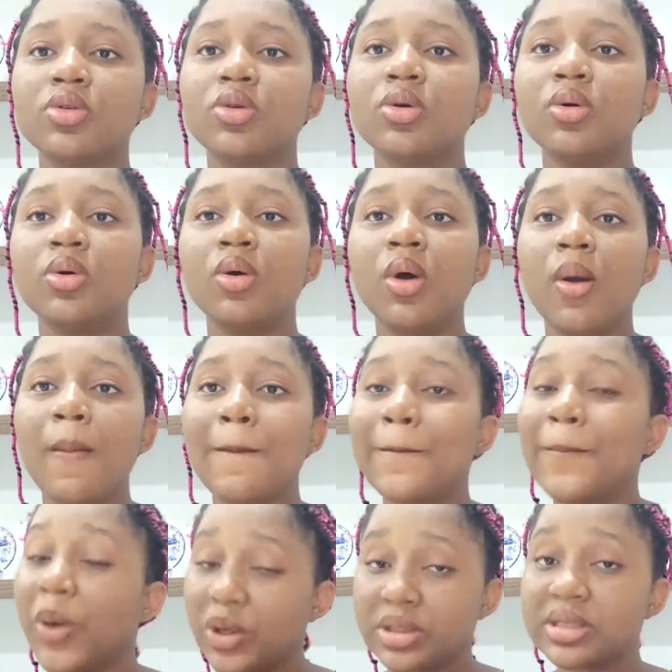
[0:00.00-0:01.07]
So,
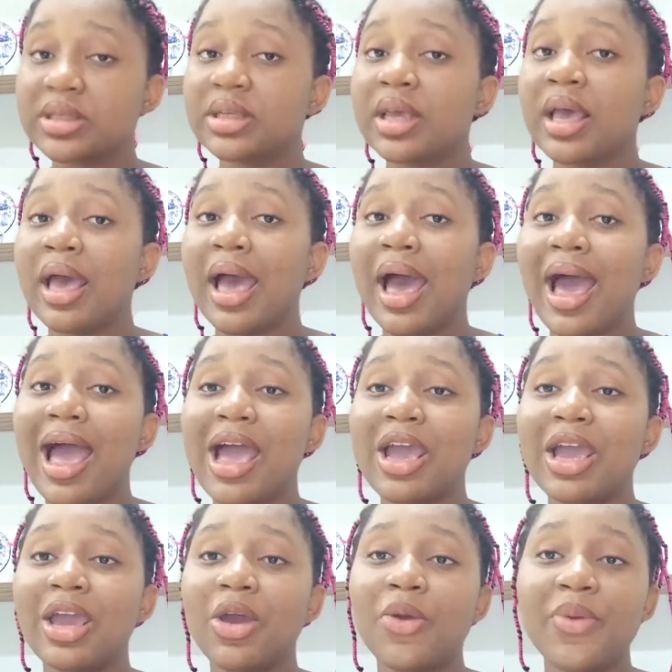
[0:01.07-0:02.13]
but since
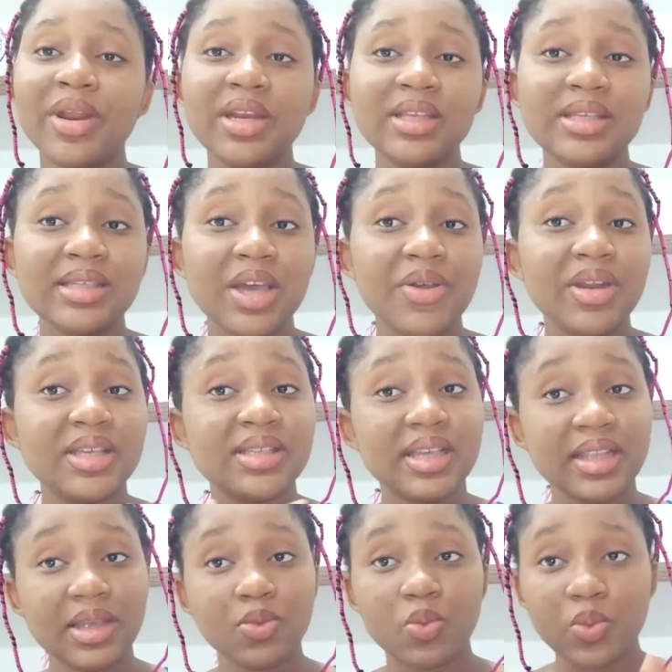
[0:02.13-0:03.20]
I already
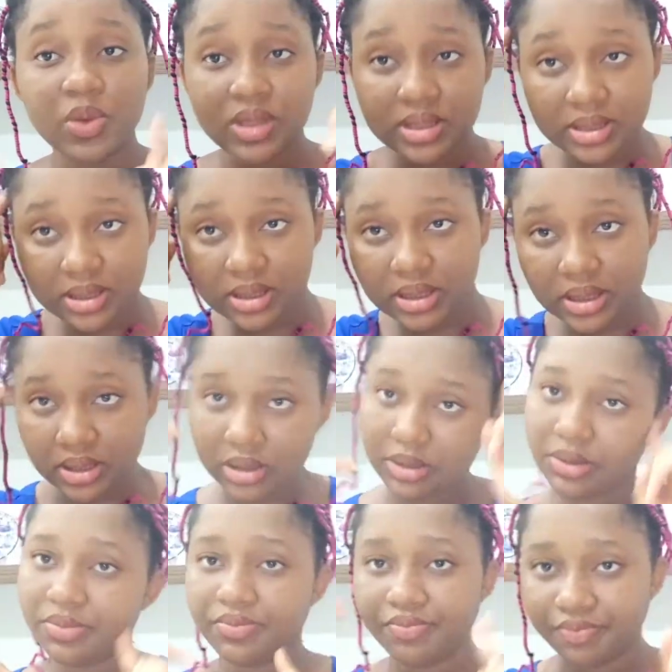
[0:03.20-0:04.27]
started with the
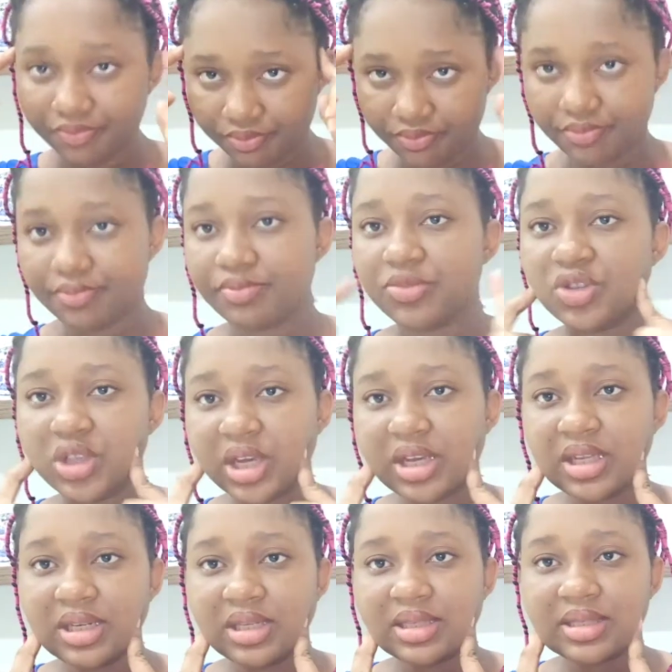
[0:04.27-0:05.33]

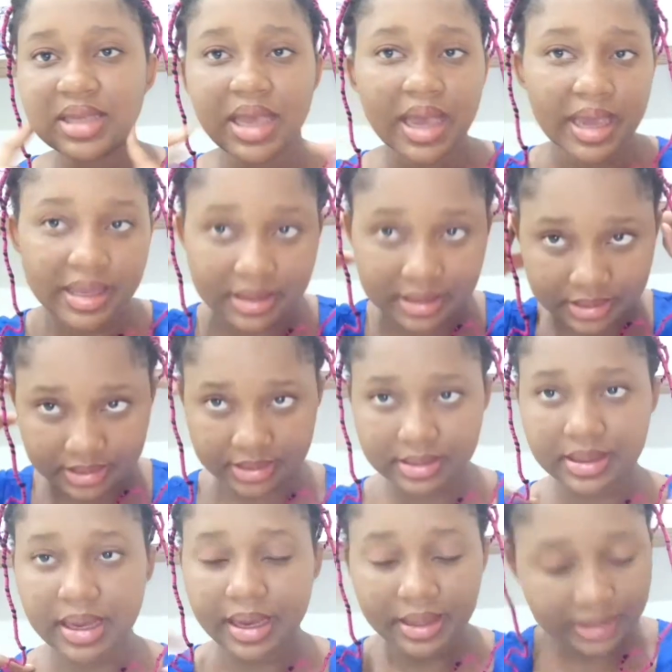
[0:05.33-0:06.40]
checking the
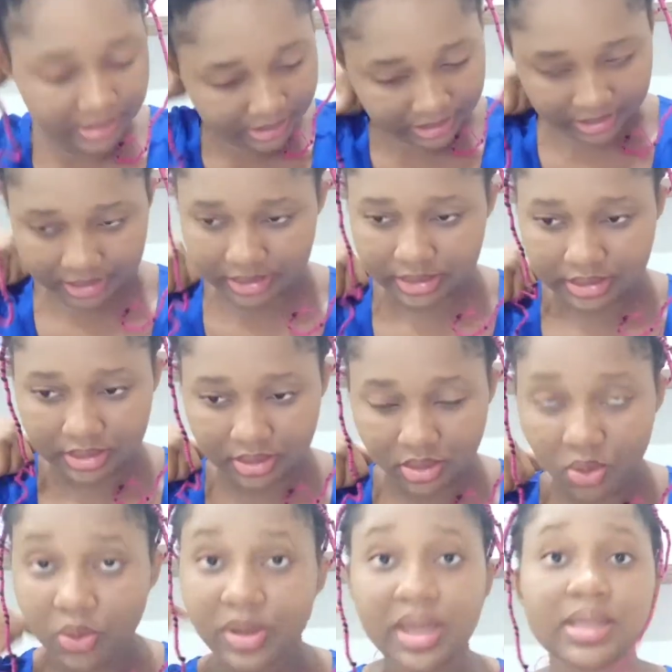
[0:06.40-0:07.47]
sides and
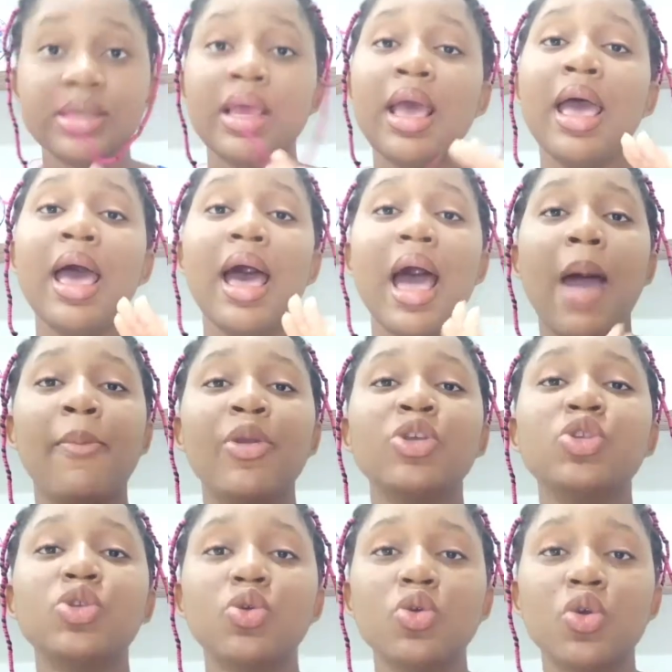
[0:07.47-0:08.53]
all that, I'm
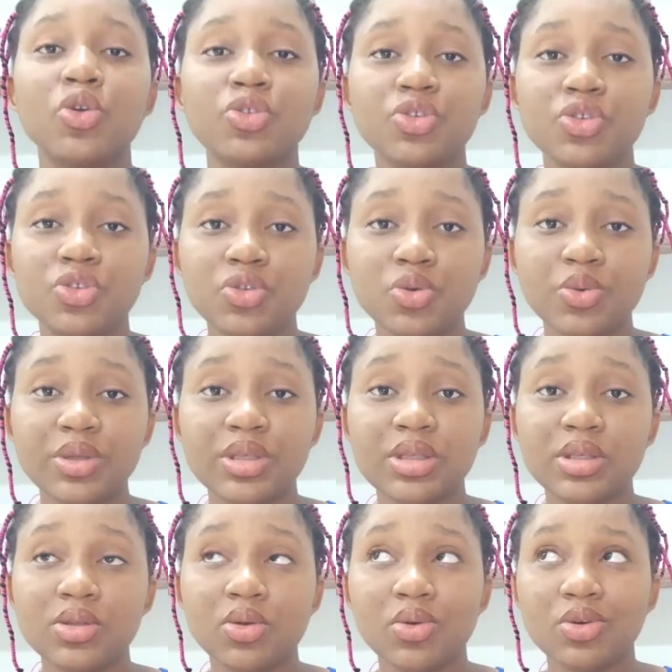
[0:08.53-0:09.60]
going to continue with
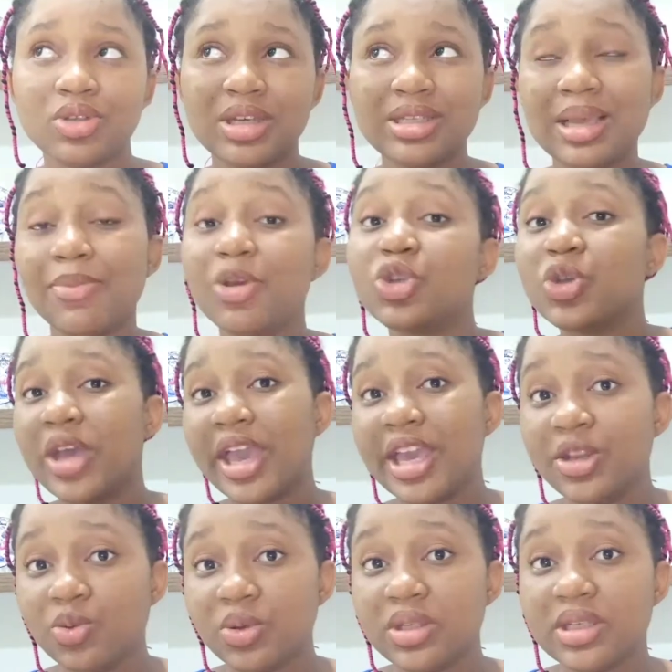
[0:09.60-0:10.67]
it, or first I'm going to
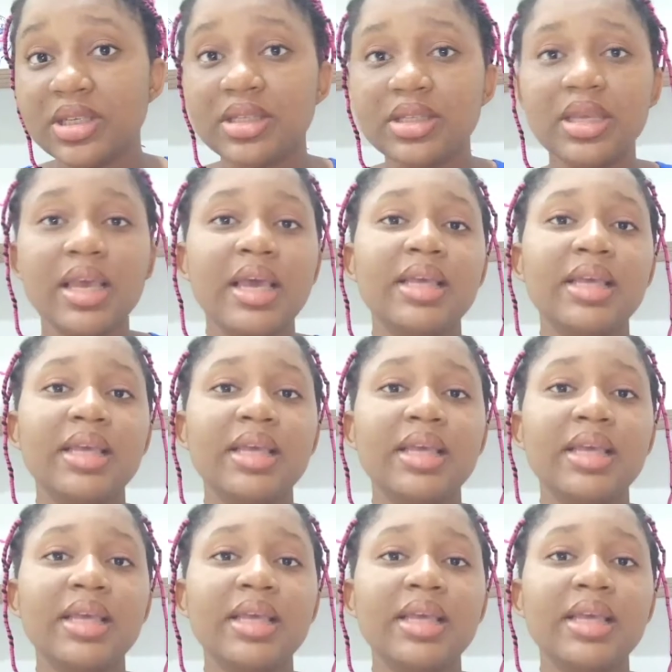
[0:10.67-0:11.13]
end with it.